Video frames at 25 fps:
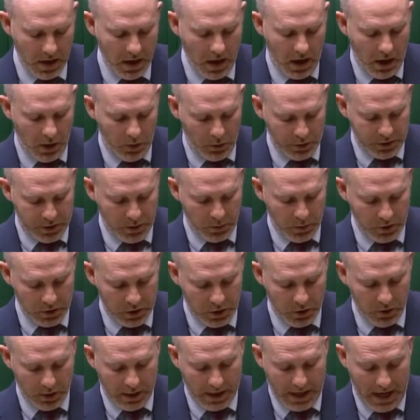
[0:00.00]
I also want
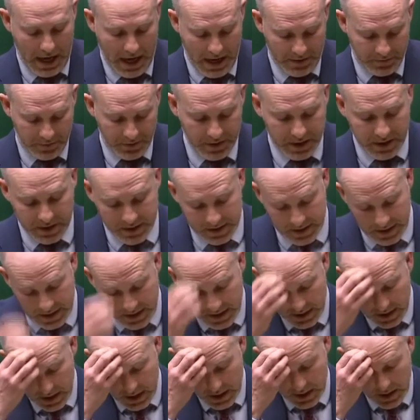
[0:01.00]
to look at advocacy.
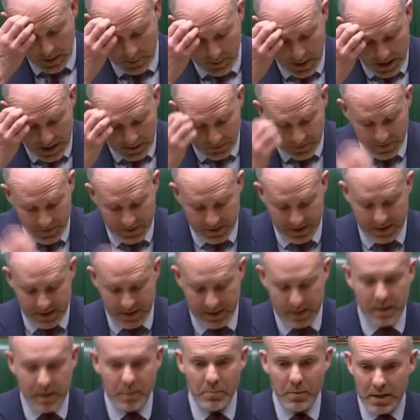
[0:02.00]
The benefits
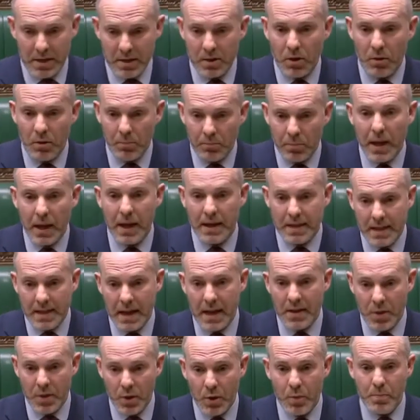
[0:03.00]
system is complex
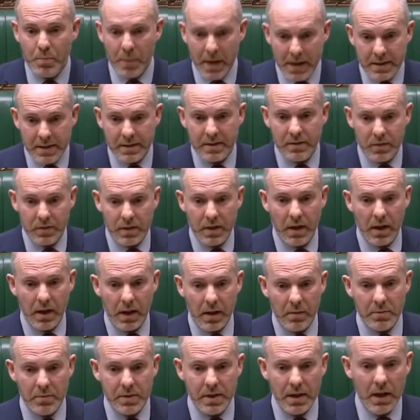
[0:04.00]
at the best of
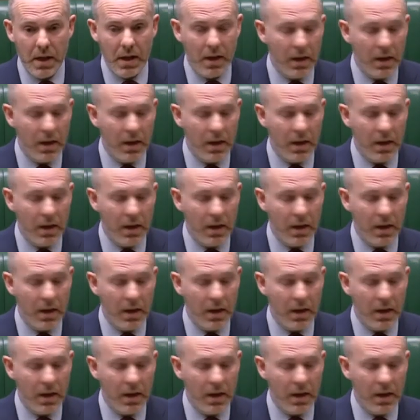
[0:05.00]
times,